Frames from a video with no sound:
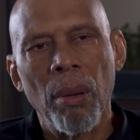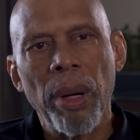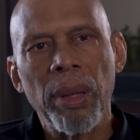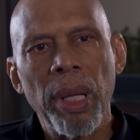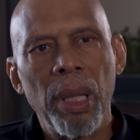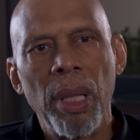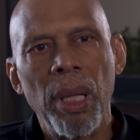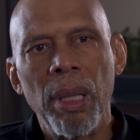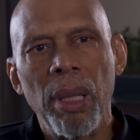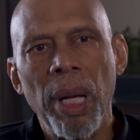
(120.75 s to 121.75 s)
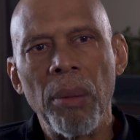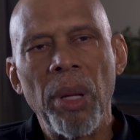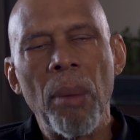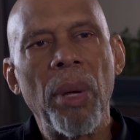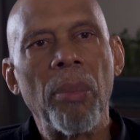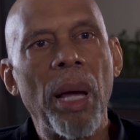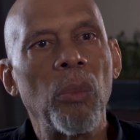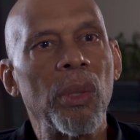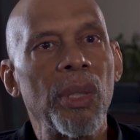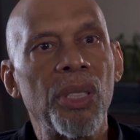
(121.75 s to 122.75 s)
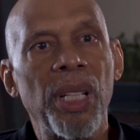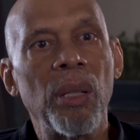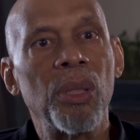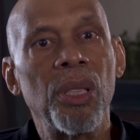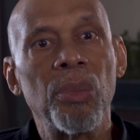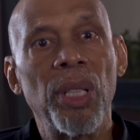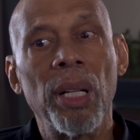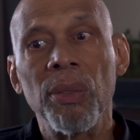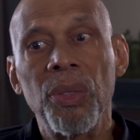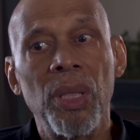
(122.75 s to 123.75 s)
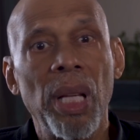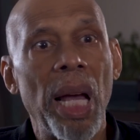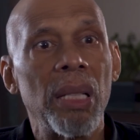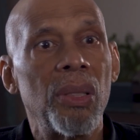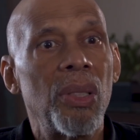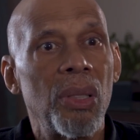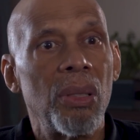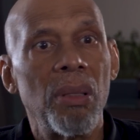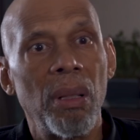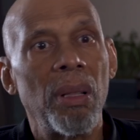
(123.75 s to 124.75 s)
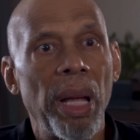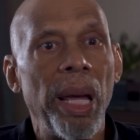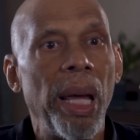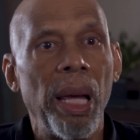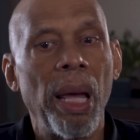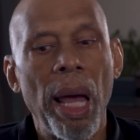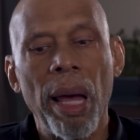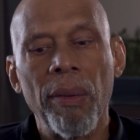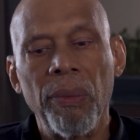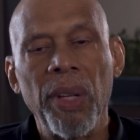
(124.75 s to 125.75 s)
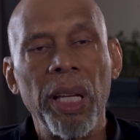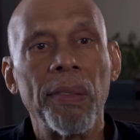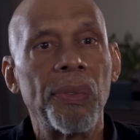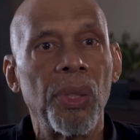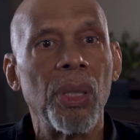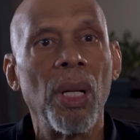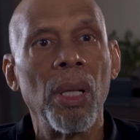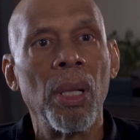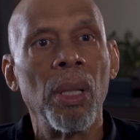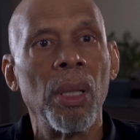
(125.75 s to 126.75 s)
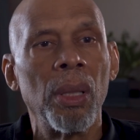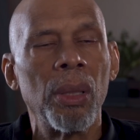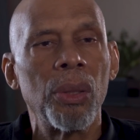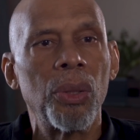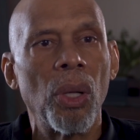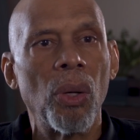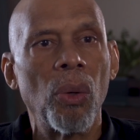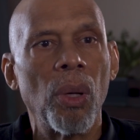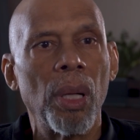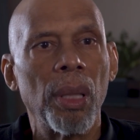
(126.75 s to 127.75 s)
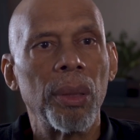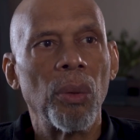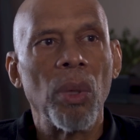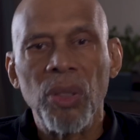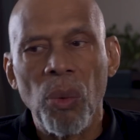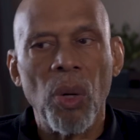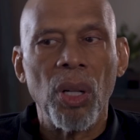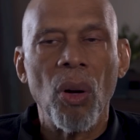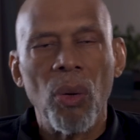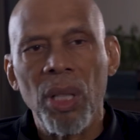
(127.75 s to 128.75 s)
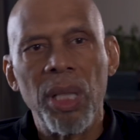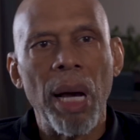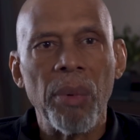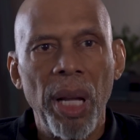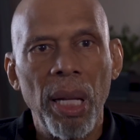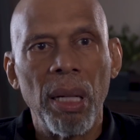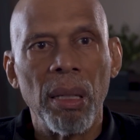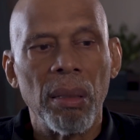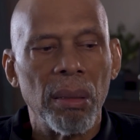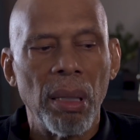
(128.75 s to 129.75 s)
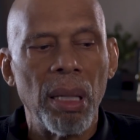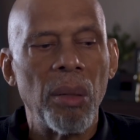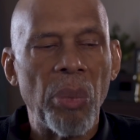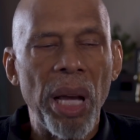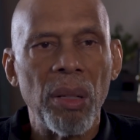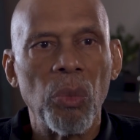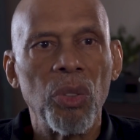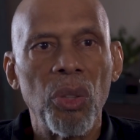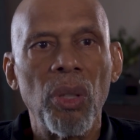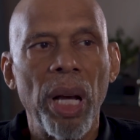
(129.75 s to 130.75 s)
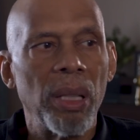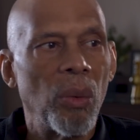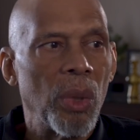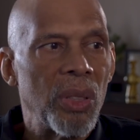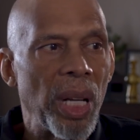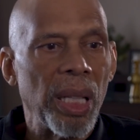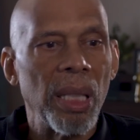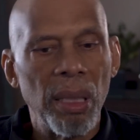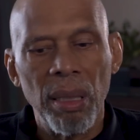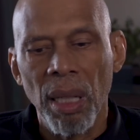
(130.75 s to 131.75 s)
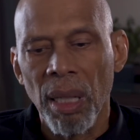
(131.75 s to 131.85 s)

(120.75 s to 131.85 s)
Well, I think the NBA big men will distinguish themselves as they have gifts. So the ones that want to go in and dominate in the paint will do that, and the ones that can